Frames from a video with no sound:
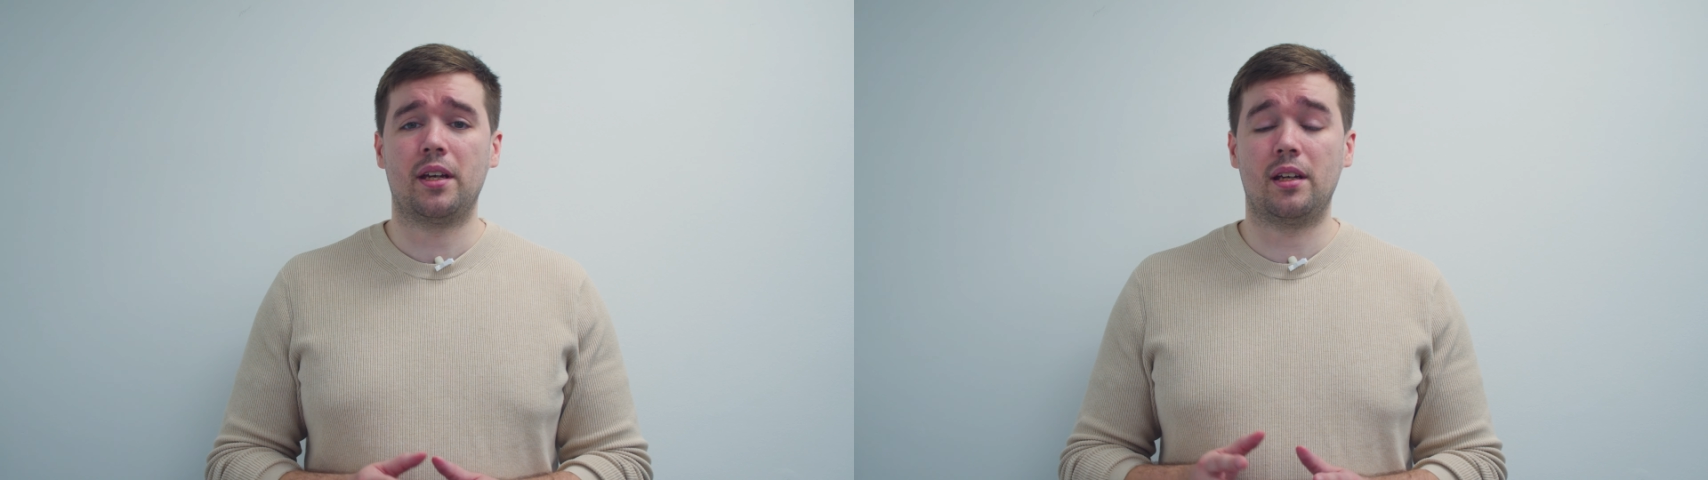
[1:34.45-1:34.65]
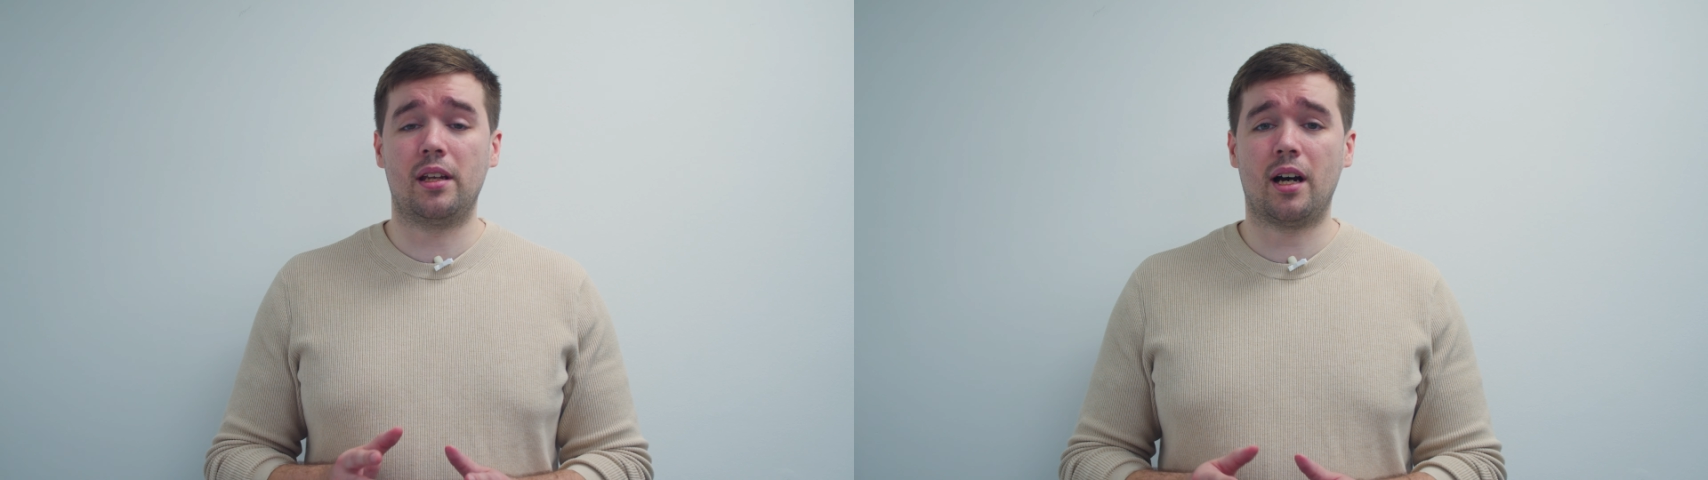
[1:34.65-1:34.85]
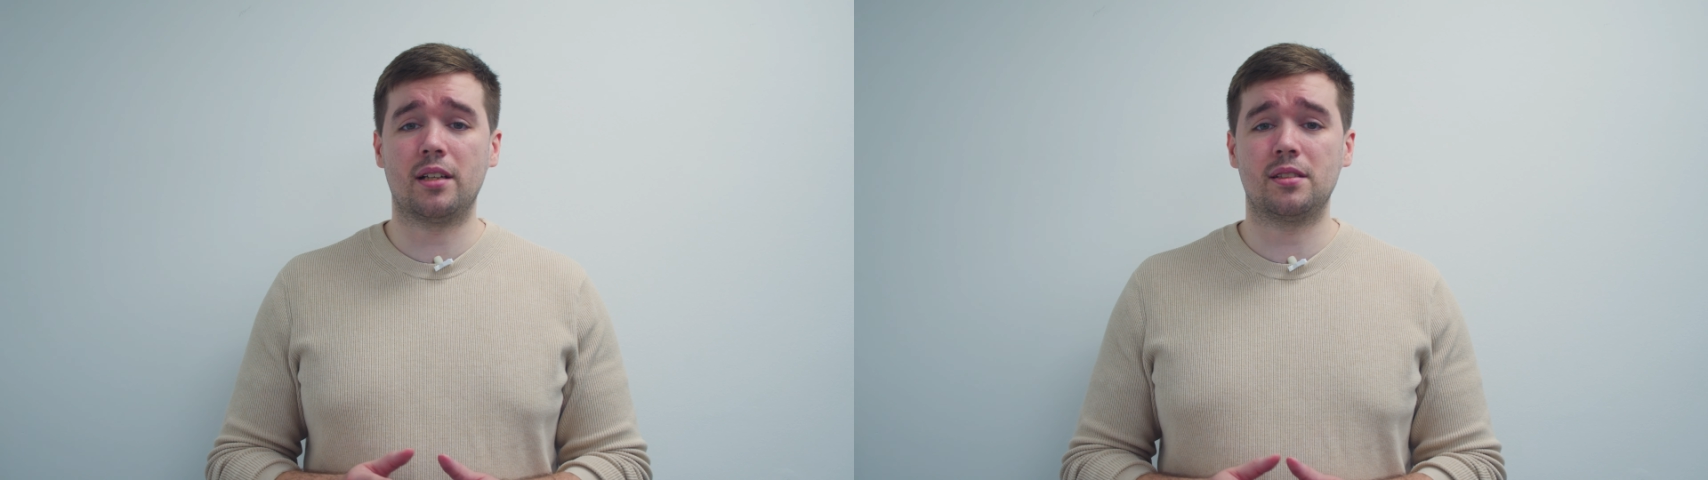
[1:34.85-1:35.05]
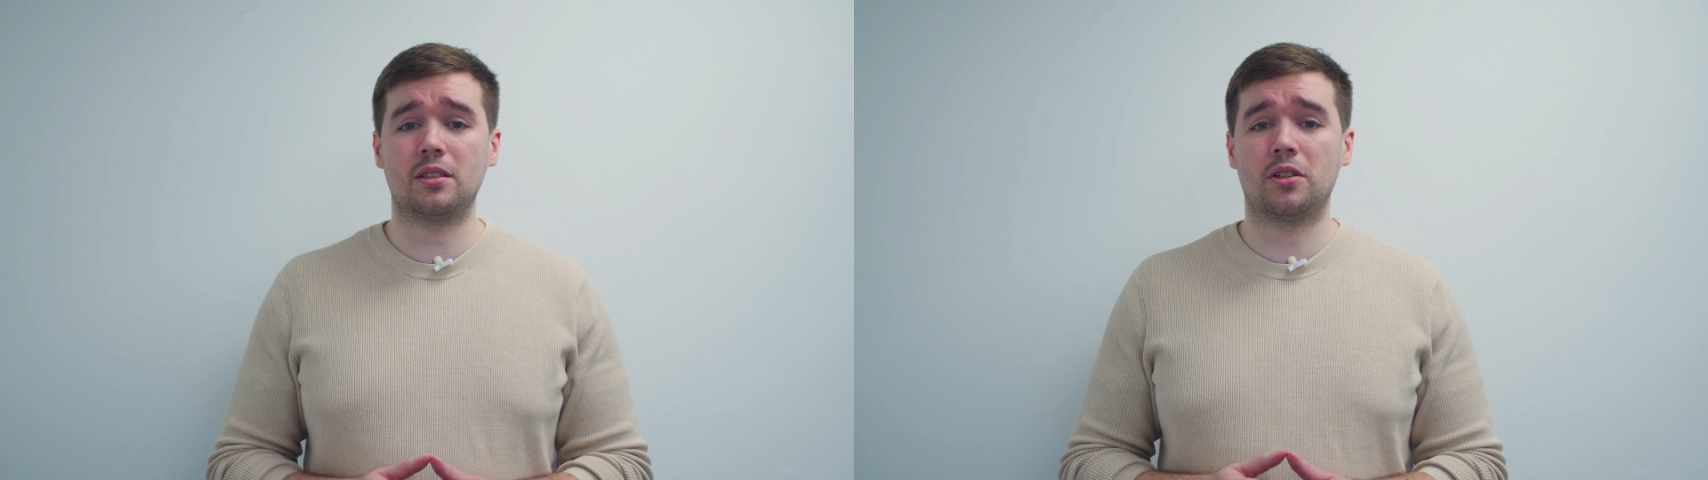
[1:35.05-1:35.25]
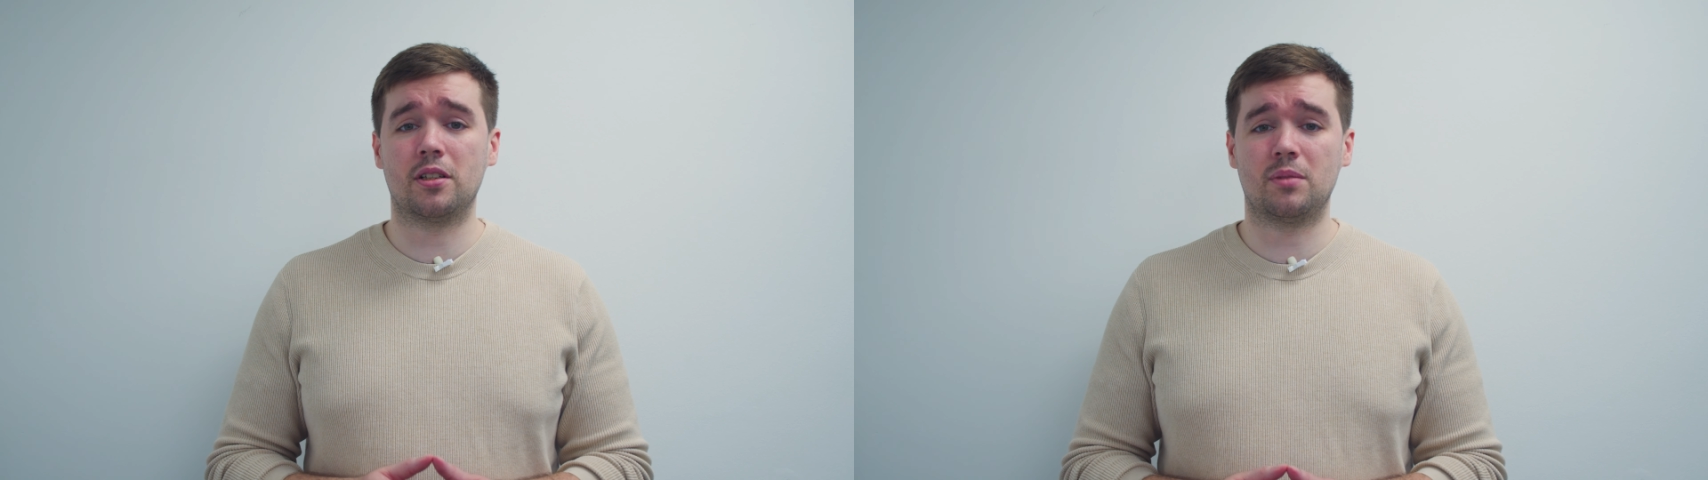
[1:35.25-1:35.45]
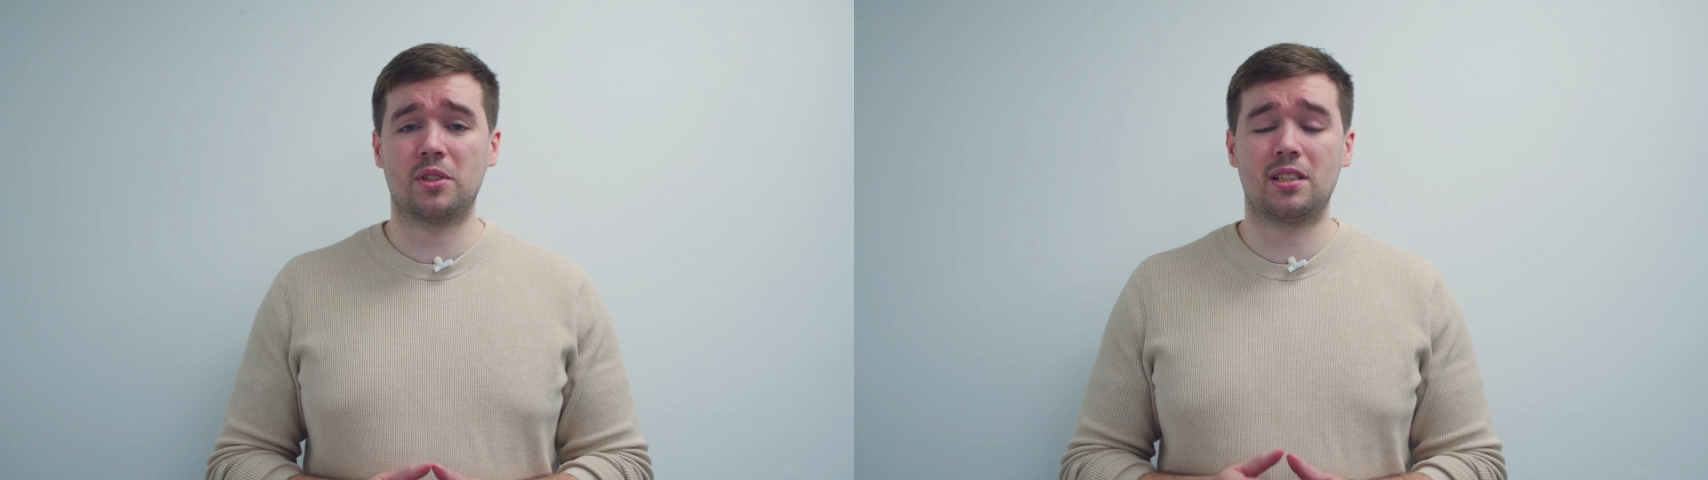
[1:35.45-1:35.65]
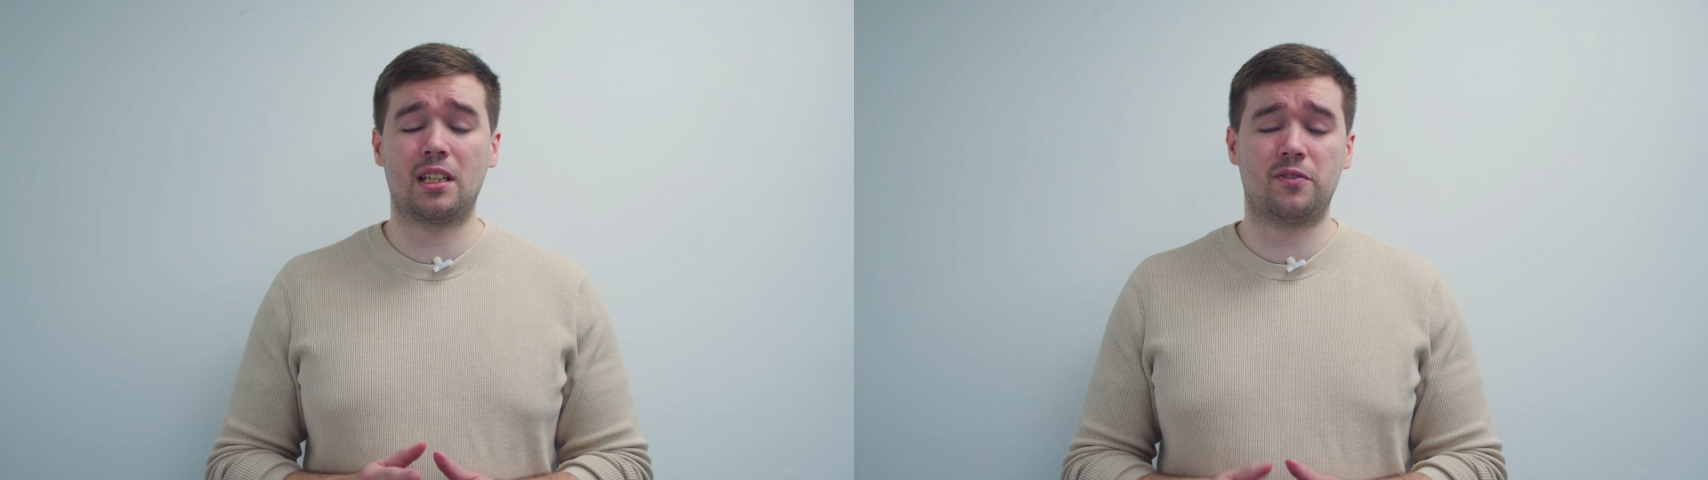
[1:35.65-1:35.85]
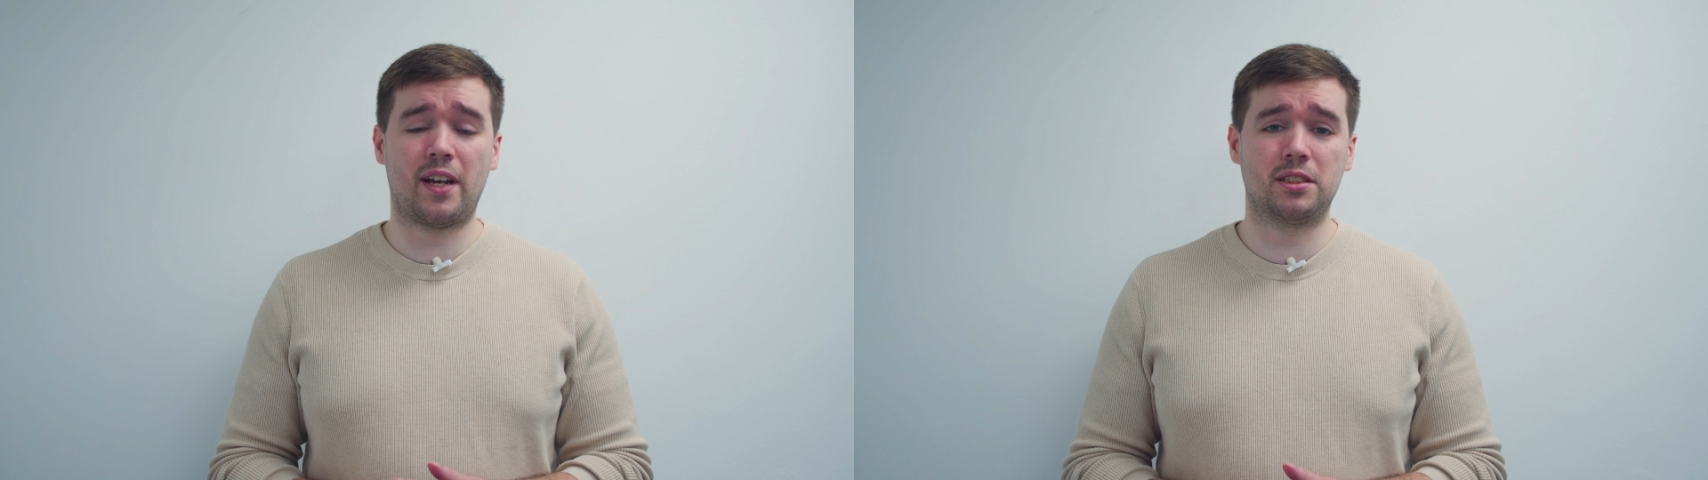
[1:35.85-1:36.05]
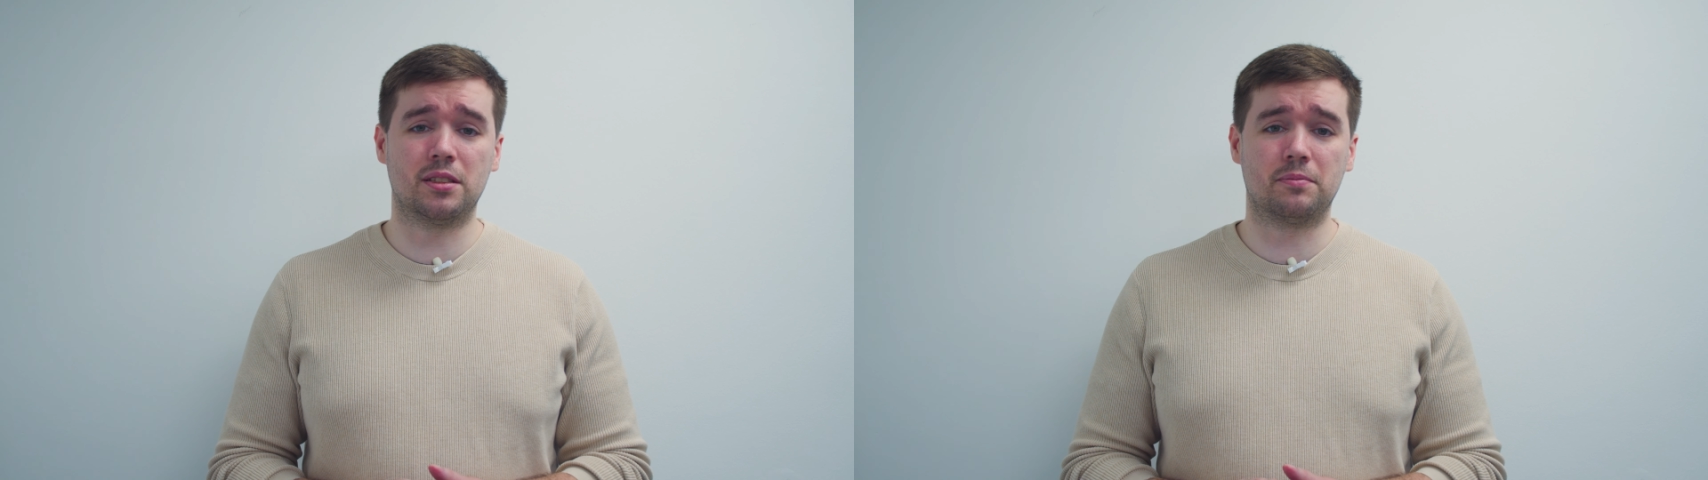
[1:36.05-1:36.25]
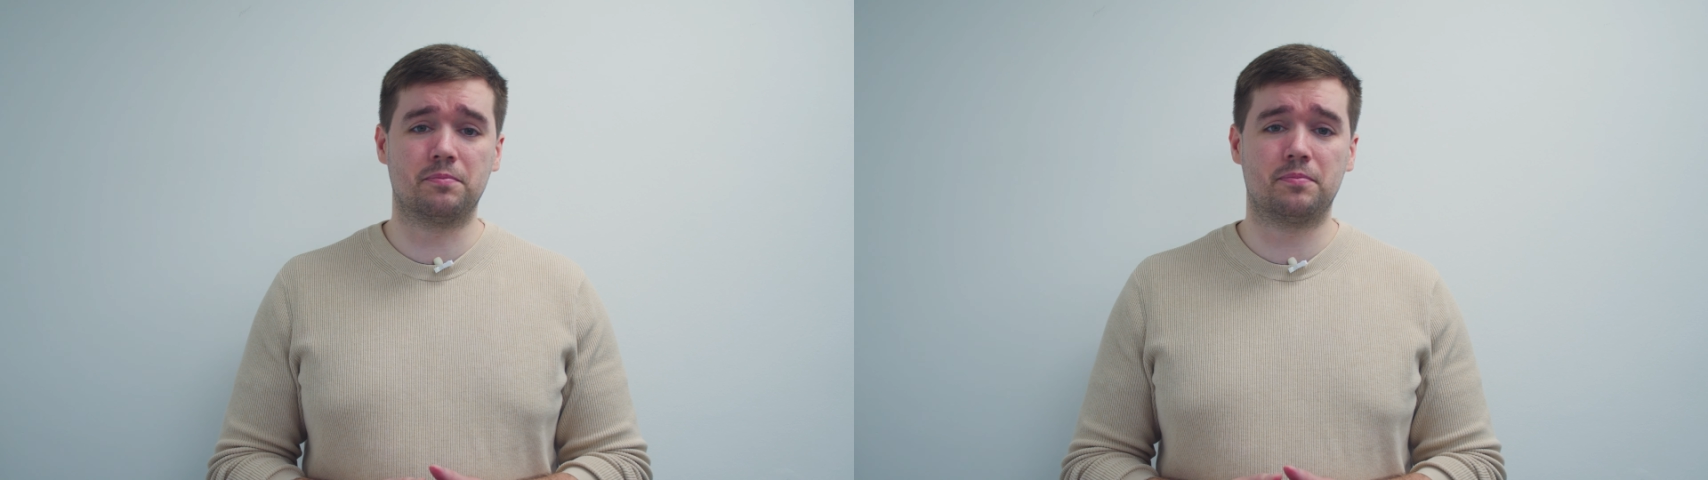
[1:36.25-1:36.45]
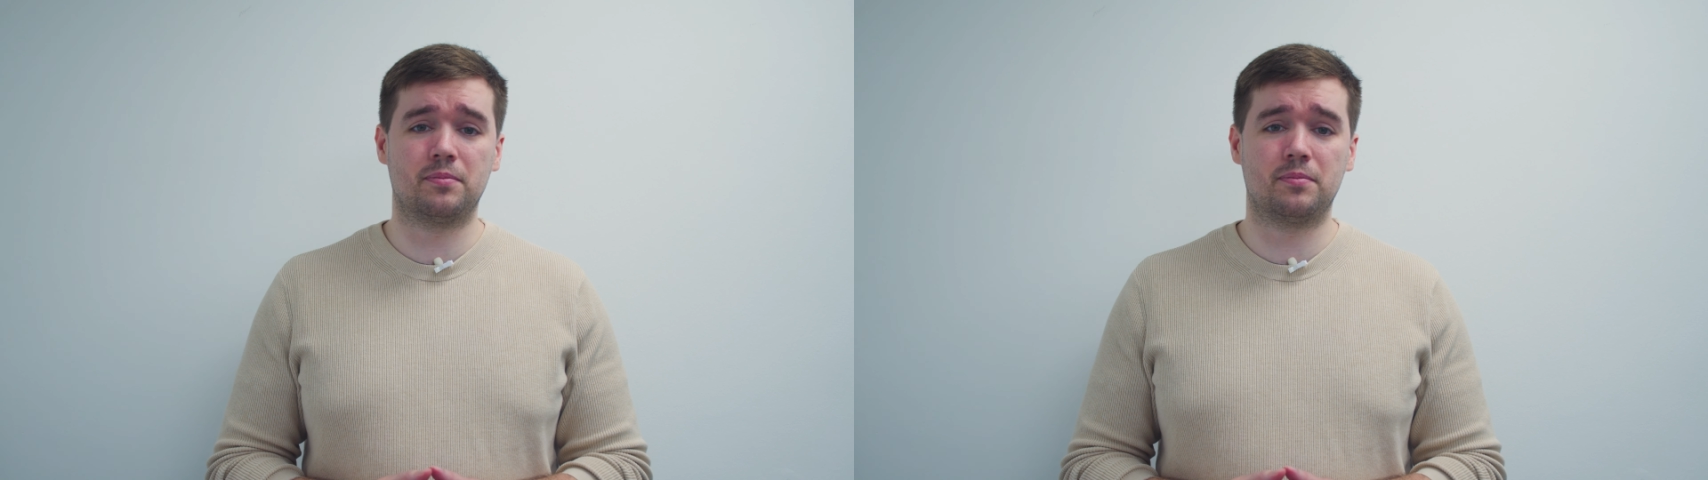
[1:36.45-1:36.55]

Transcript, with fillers: enhancing customer satisfaction.